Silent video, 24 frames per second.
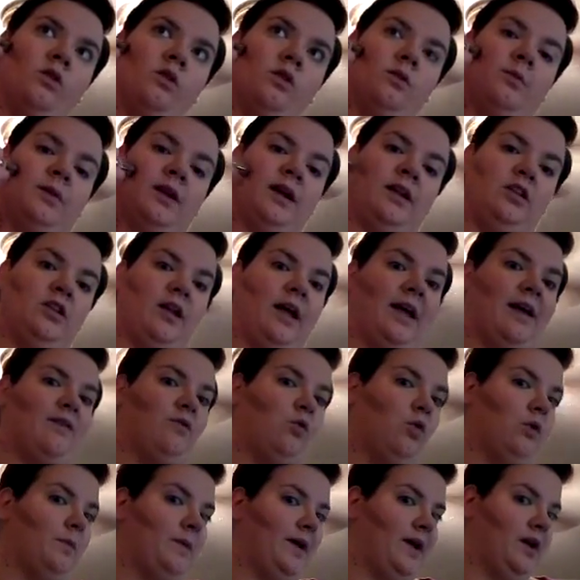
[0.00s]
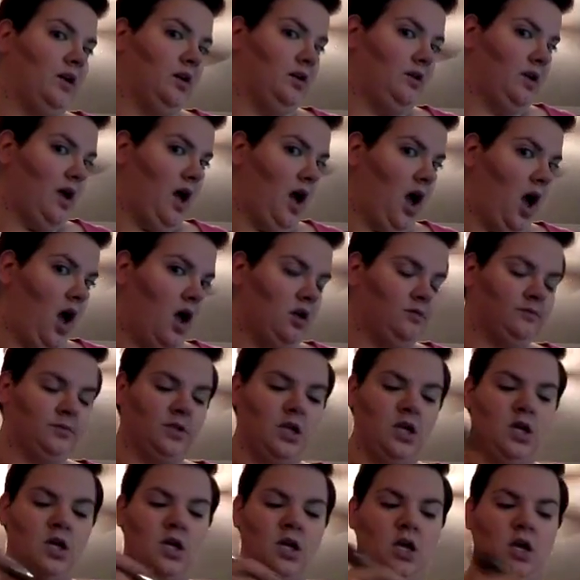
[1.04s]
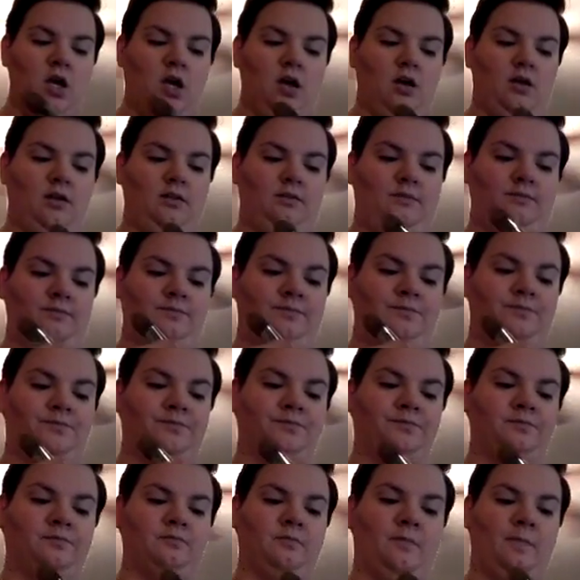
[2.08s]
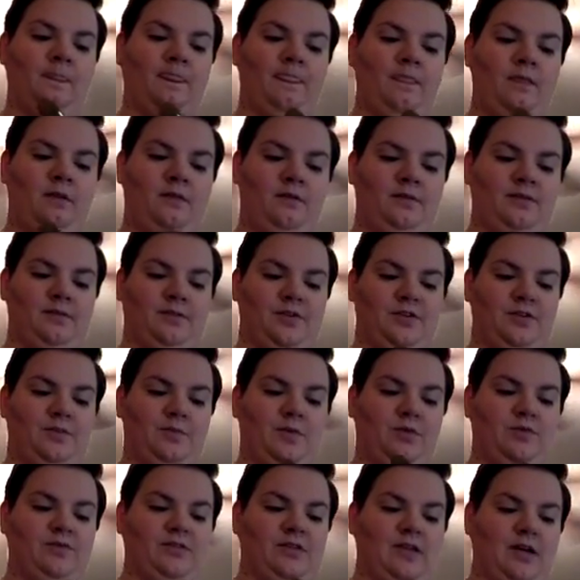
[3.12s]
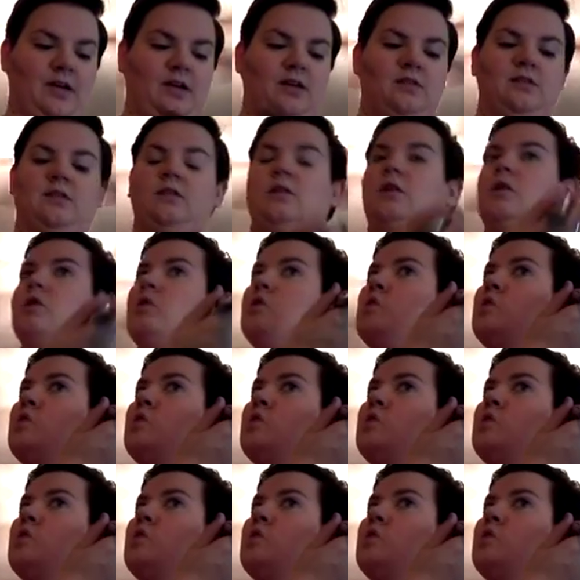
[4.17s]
And I look like I have war paint on. So I'm going to do both sides here.